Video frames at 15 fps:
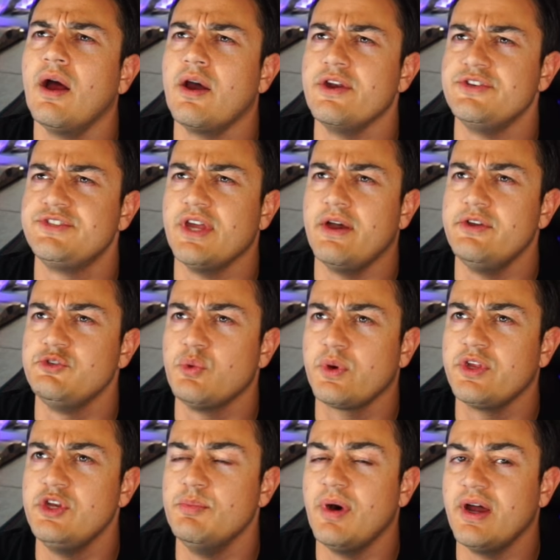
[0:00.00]
Alrighty, Stallions, where
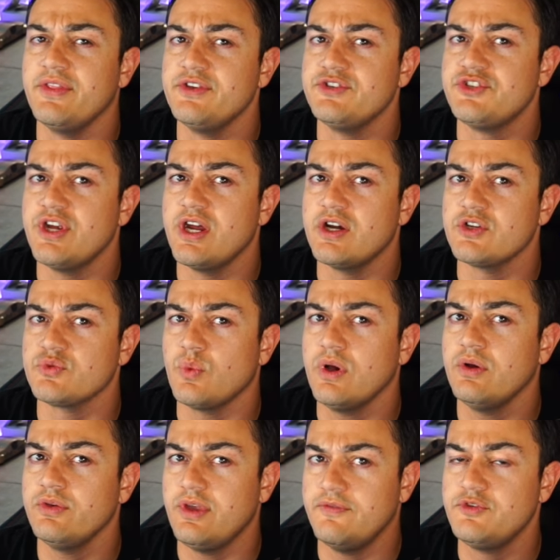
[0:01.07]
can you buy these chairs?
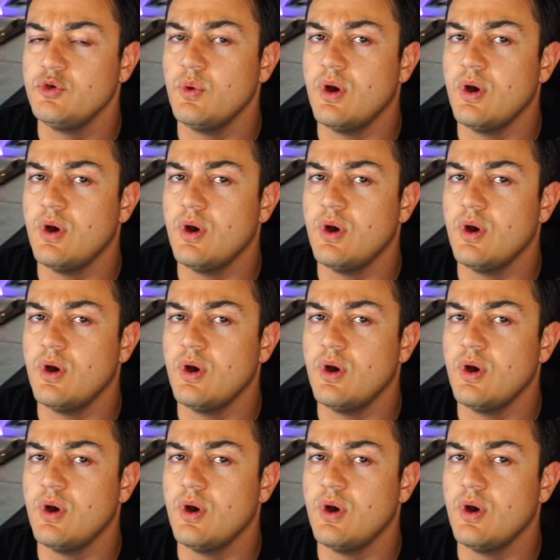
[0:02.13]
Well, you have two